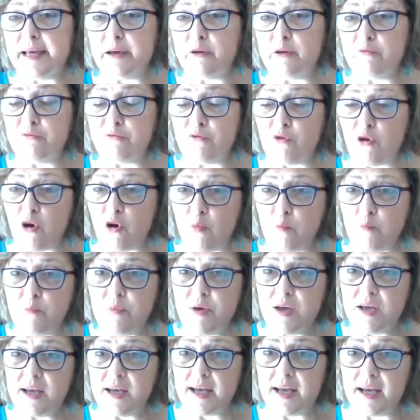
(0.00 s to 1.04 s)
from
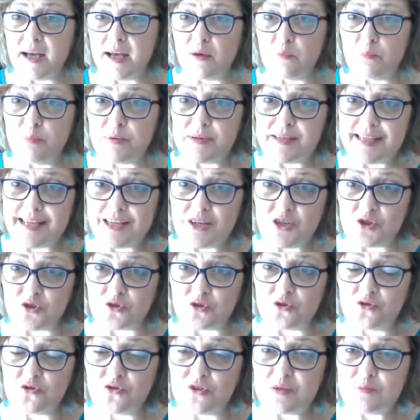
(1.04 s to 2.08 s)
a potential
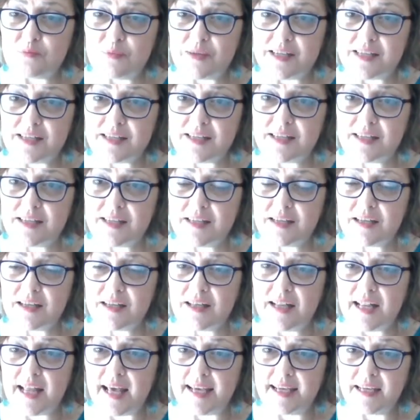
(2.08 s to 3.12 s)
treatment
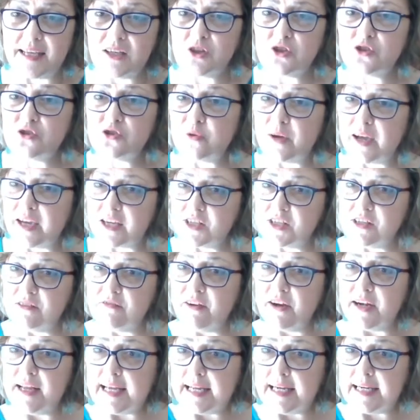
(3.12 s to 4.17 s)
line to actually
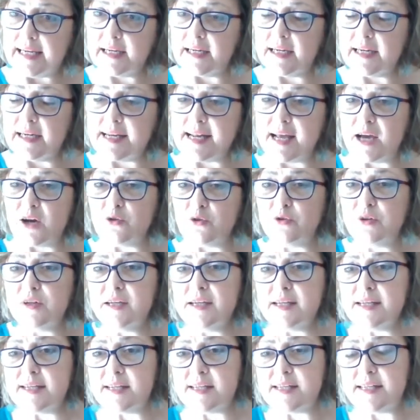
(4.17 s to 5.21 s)
very clearly now
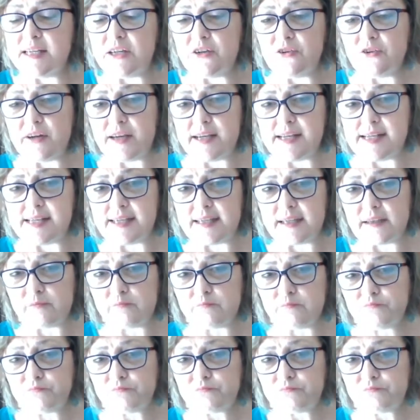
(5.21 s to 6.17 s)
deteriorating.